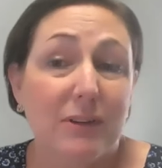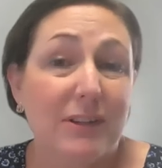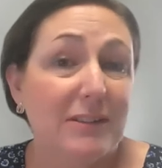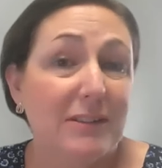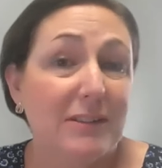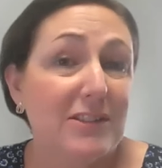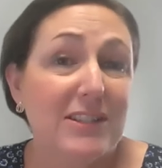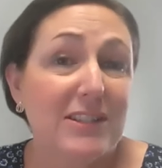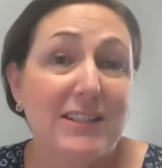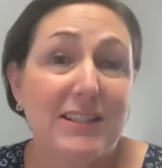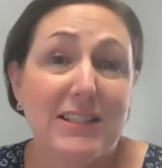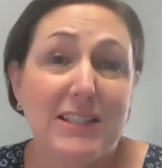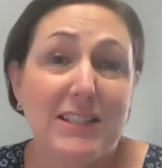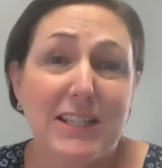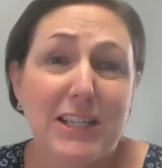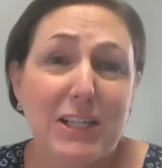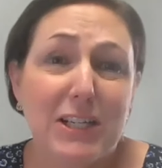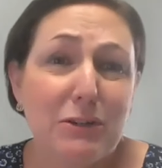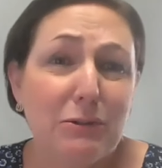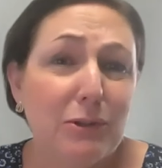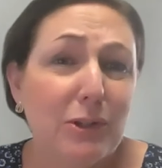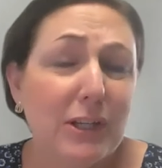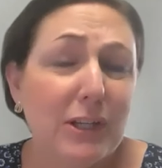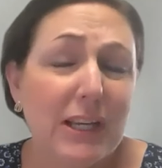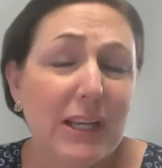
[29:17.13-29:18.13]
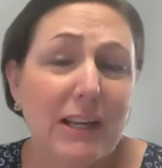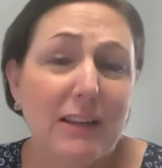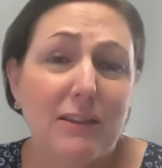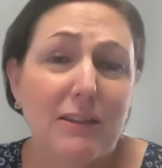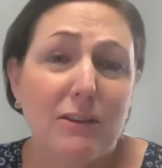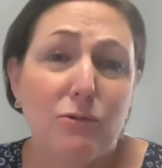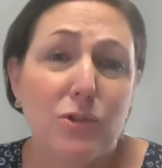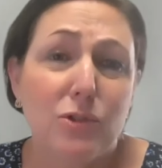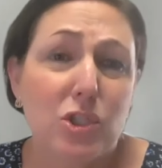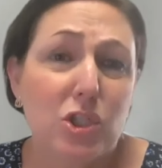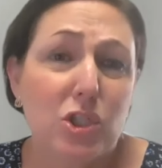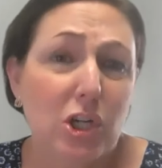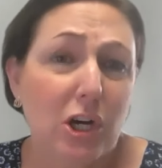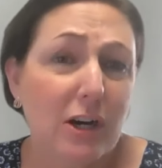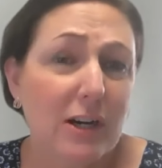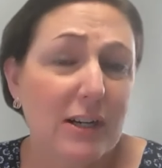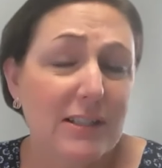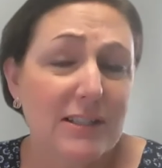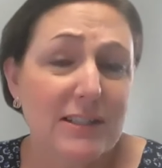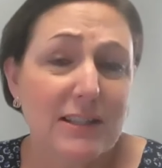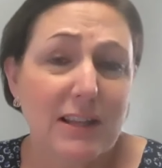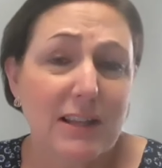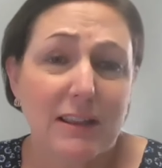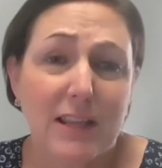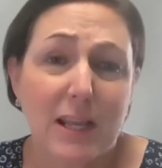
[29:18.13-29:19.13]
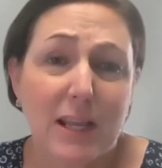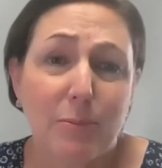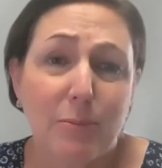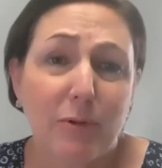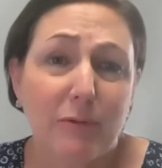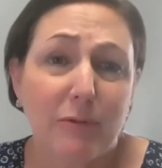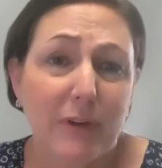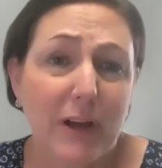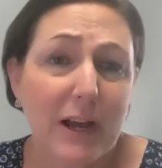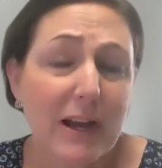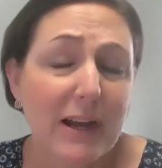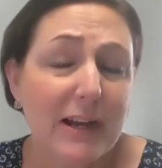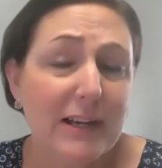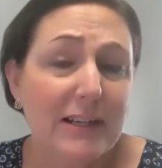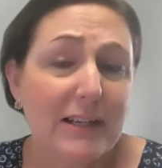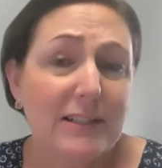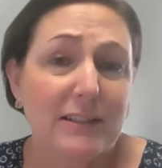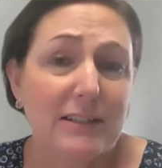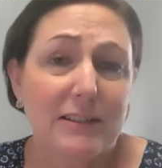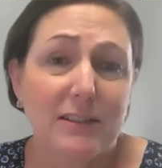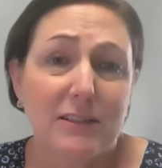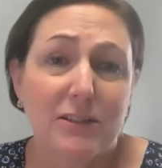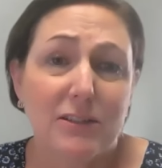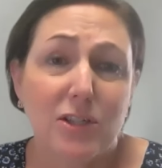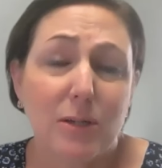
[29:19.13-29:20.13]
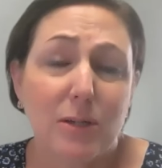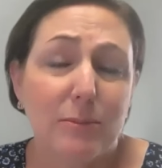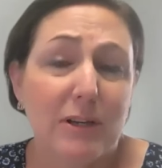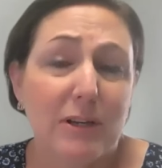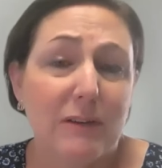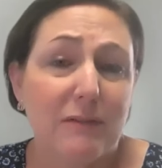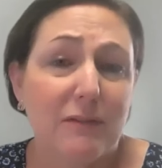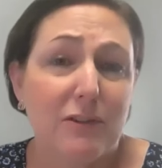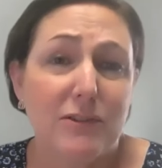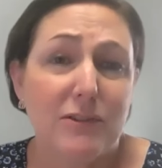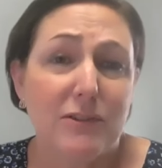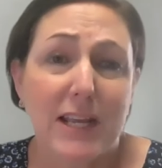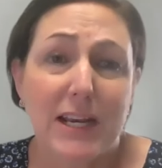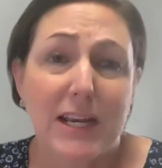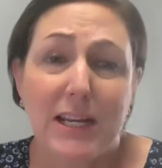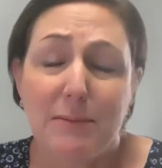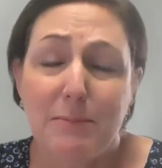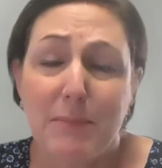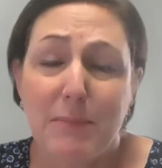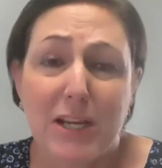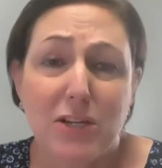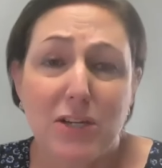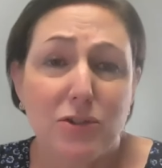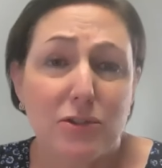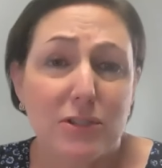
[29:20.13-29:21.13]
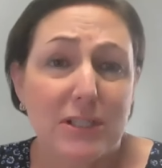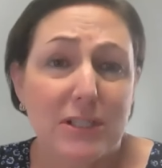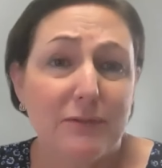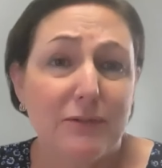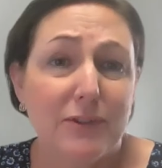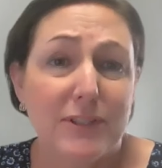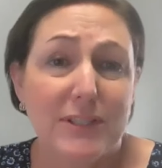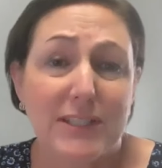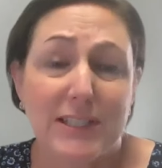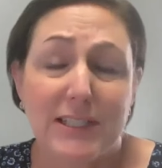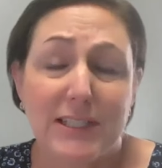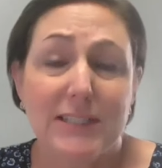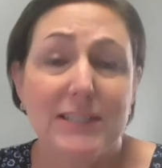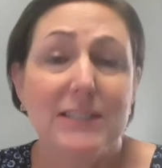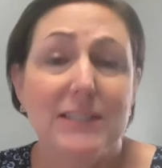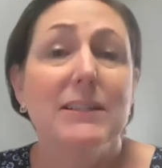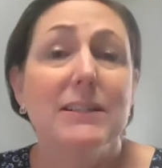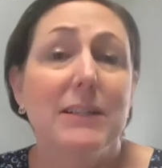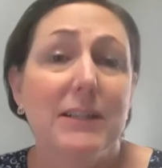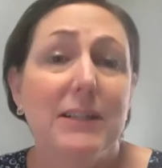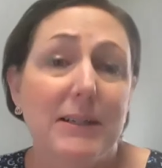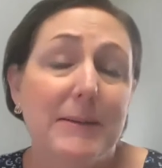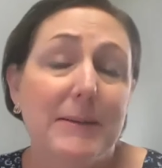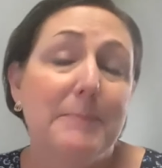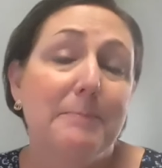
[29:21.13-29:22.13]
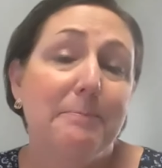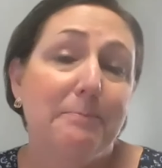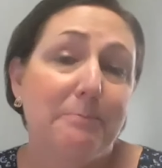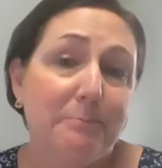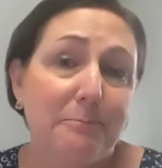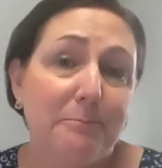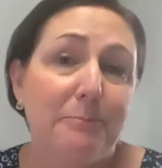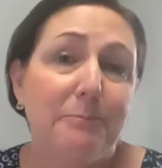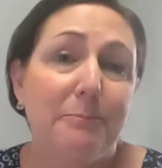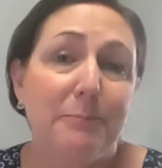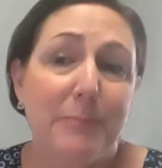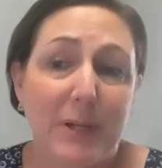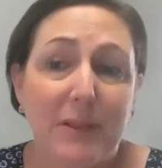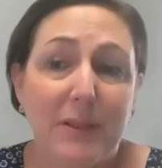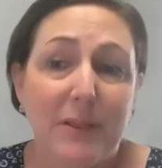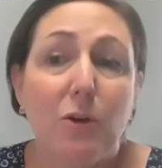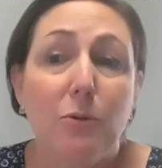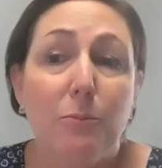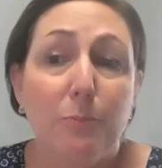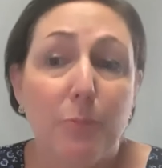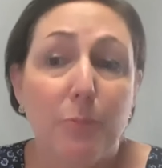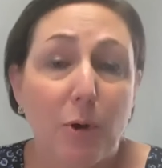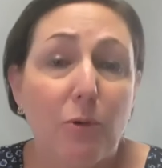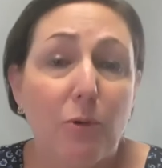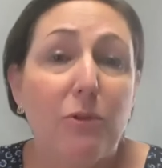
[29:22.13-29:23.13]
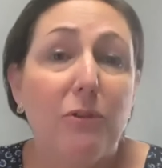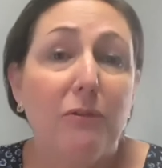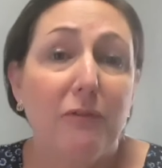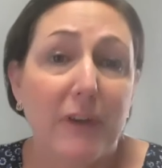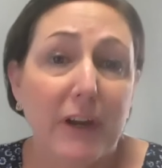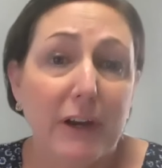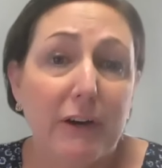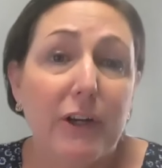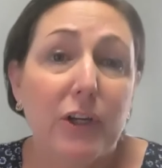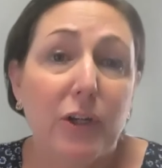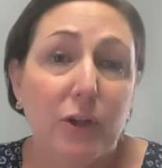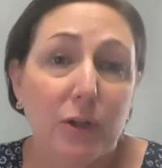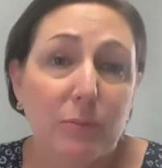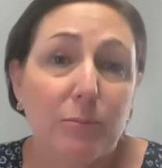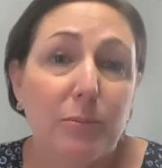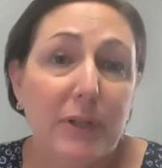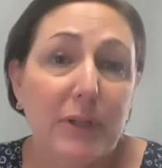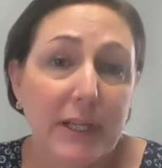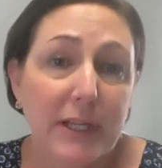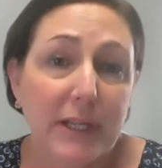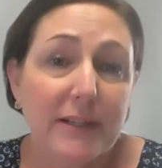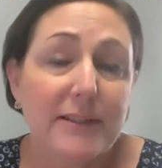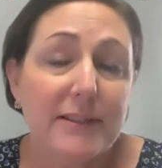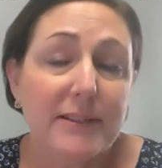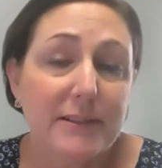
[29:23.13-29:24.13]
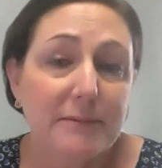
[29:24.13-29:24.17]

just continue looking at those charts that they provide to determine if there's any major differences. But they're both very good plans.